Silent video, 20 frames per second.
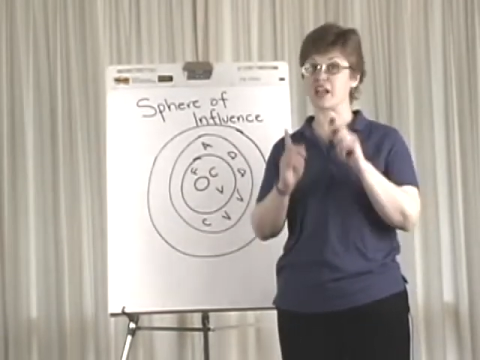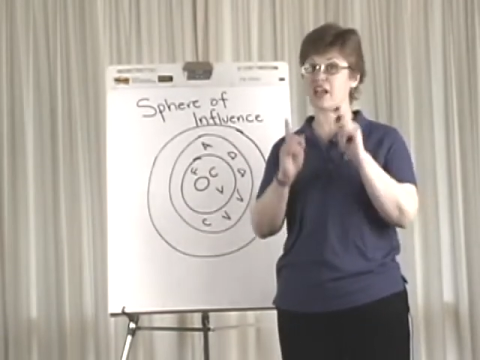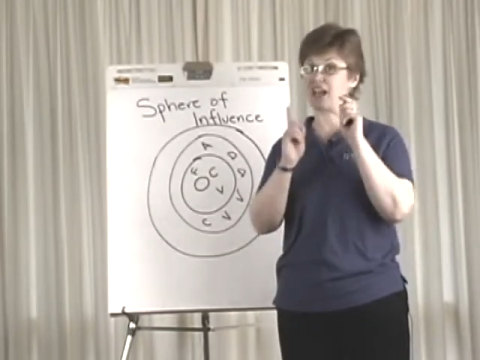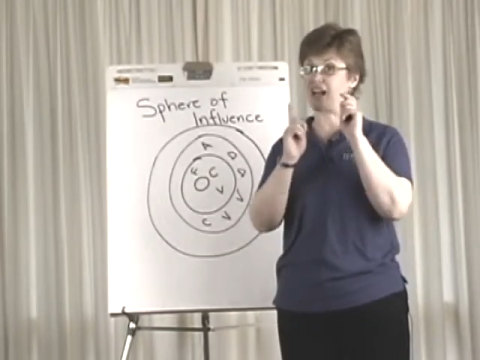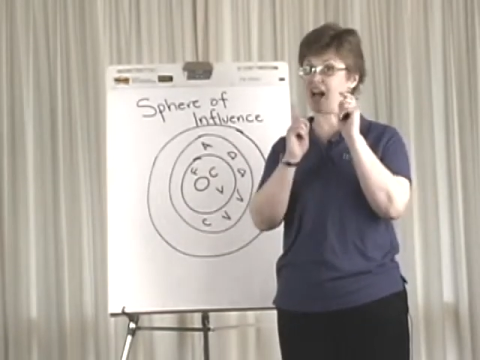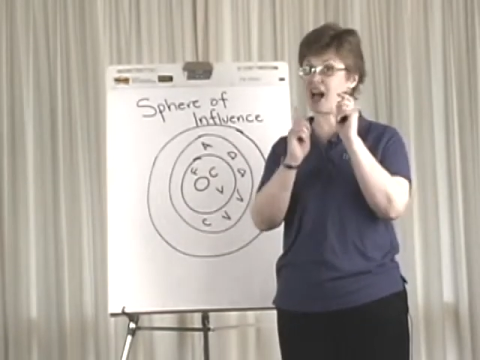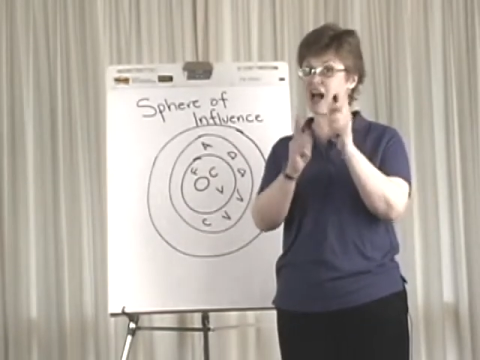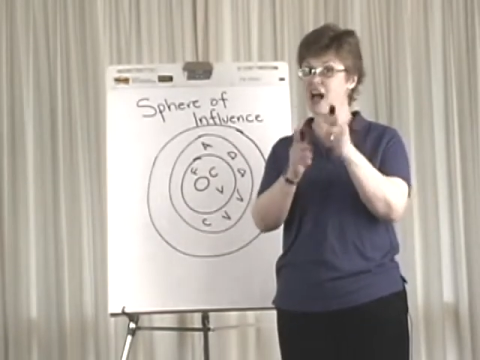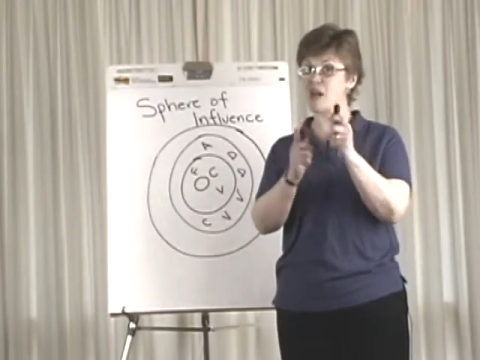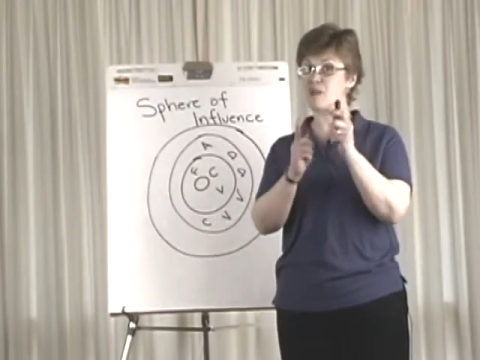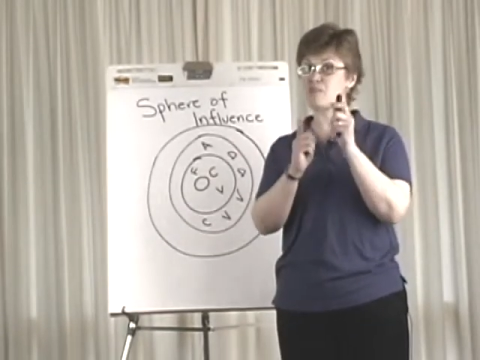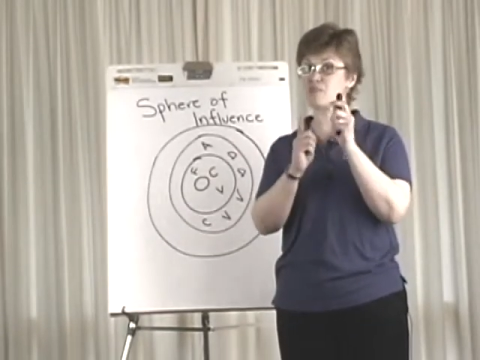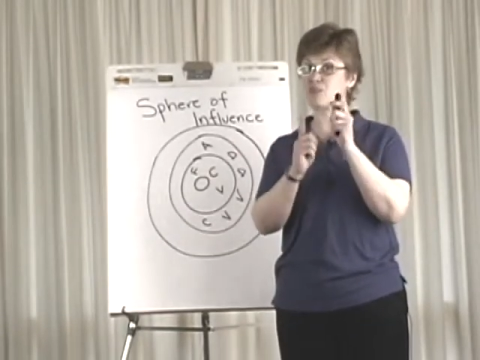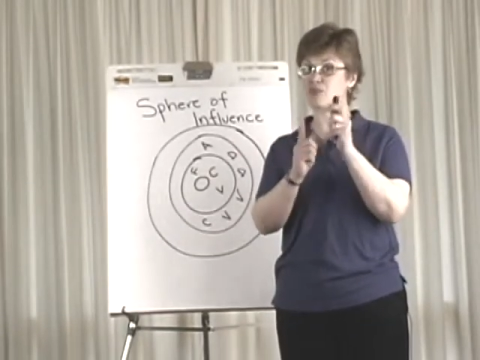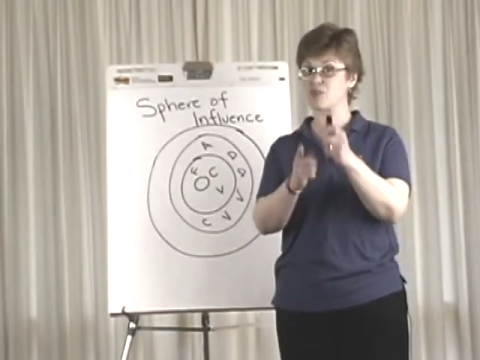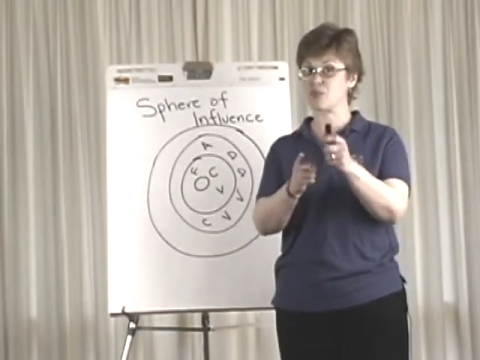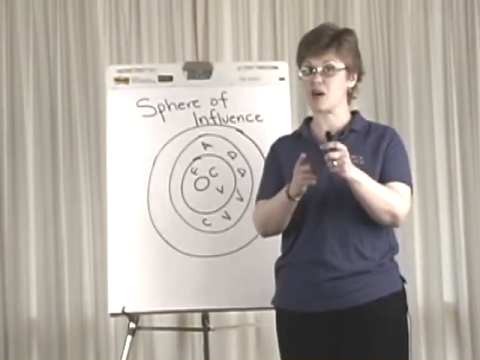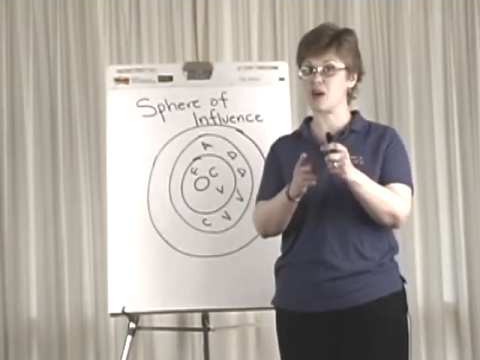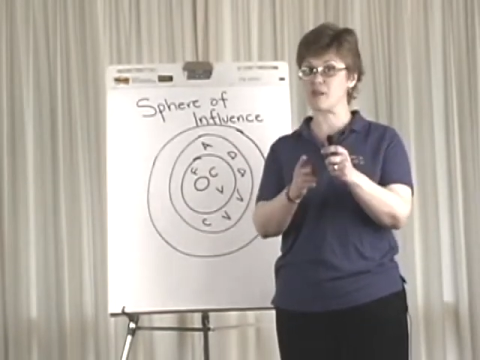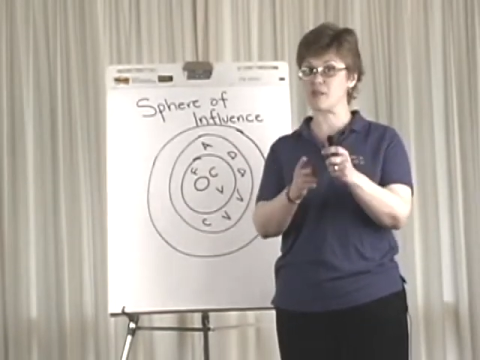and I
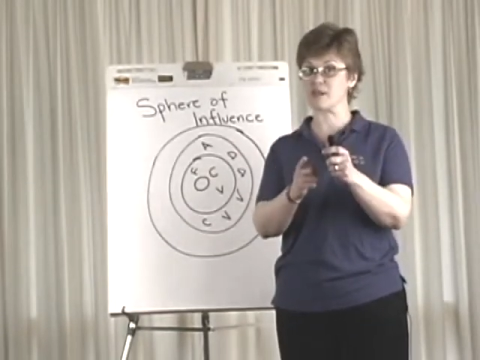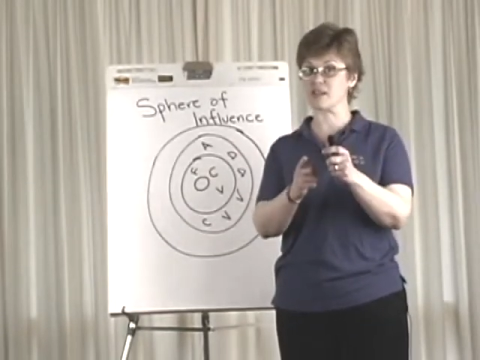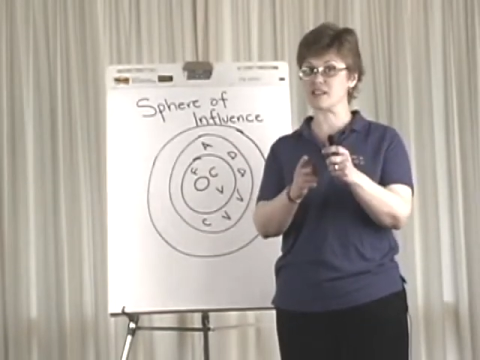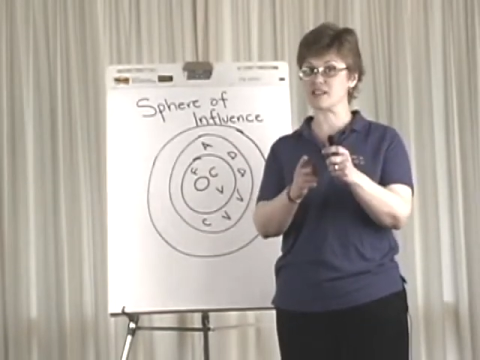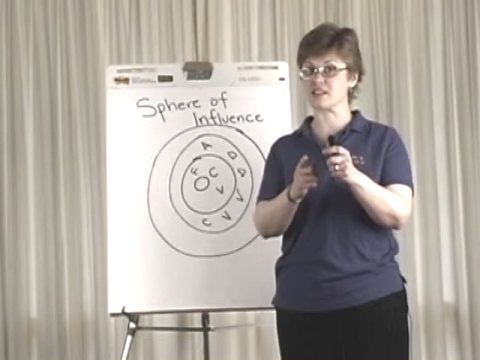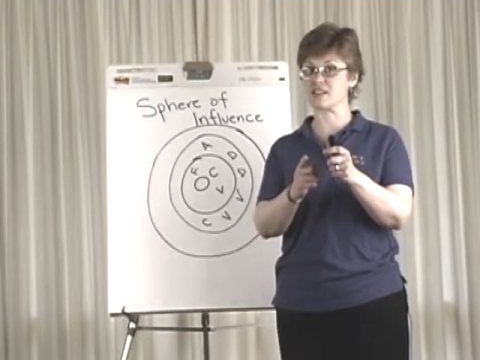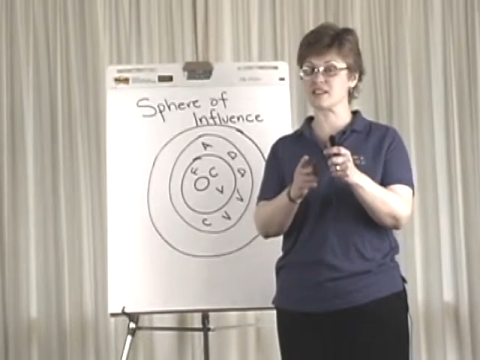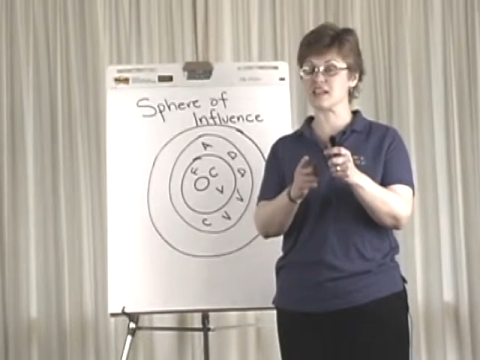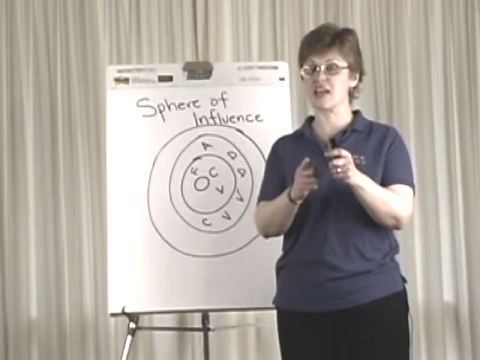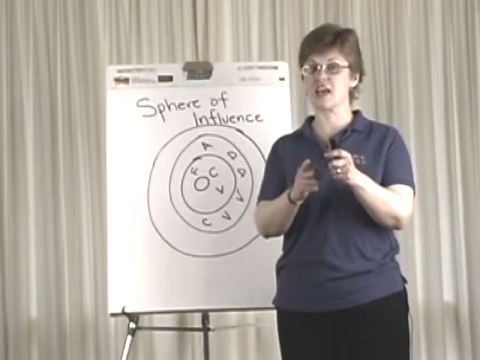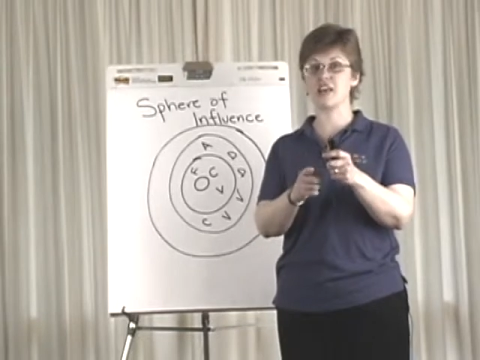promise